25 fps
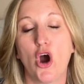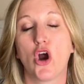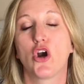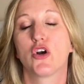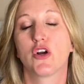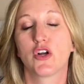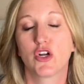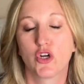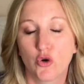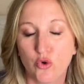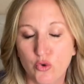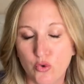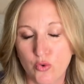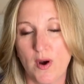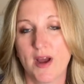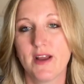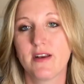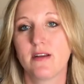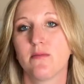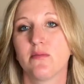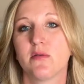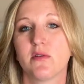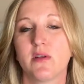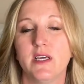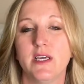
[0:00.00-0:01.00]
are
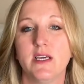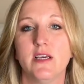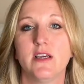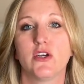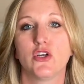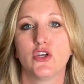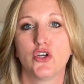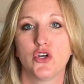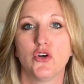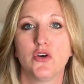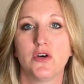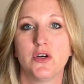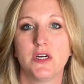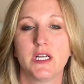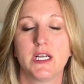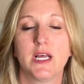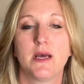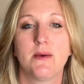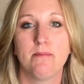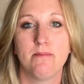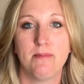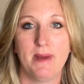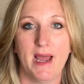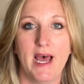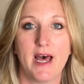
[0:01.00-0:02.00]
incredibly good
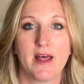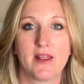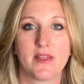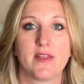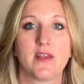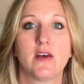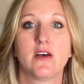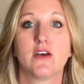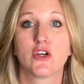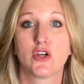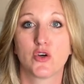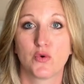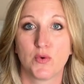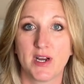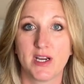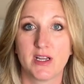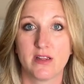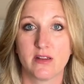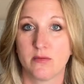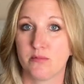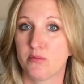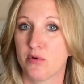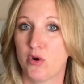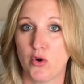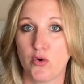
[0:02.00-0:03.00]
math
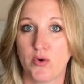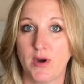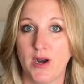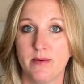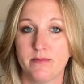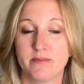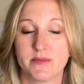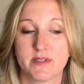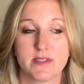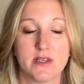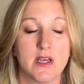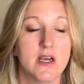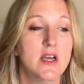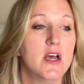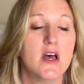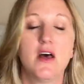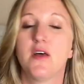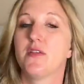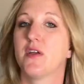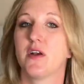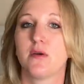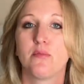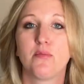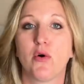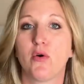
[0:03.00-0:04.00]
curriculum programs.
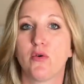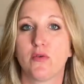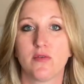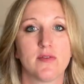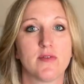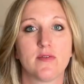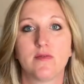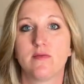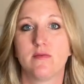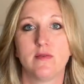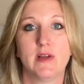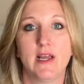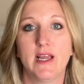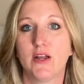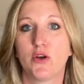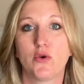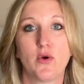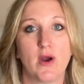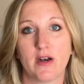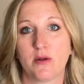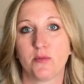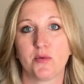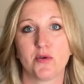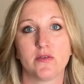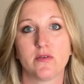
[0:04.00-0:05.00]
They're both
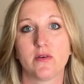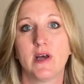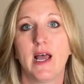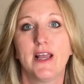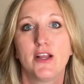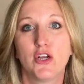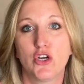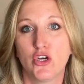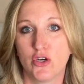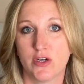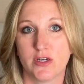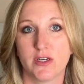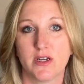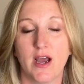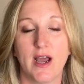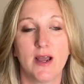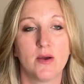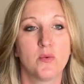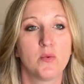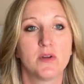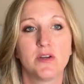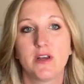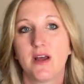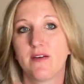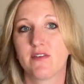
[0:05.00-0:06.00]
incredible and good. I
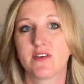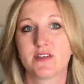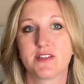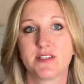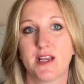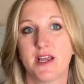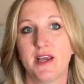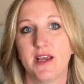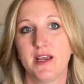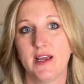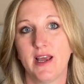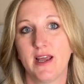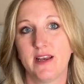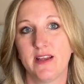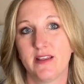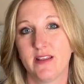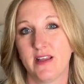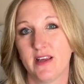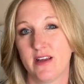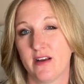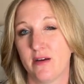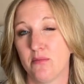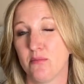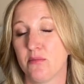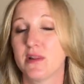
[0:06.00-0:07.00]
would never say
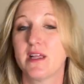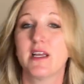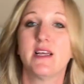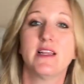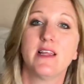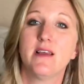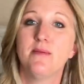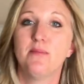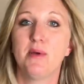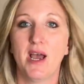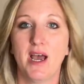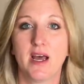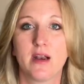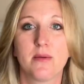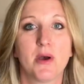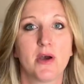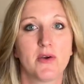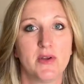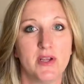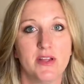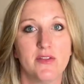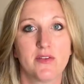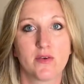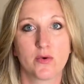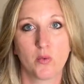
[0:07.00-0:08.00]
anything completely bad
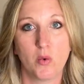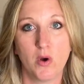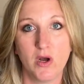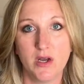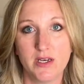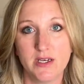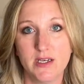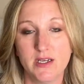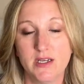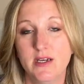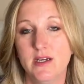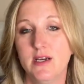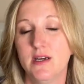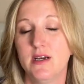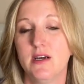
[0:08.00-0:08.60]
about either one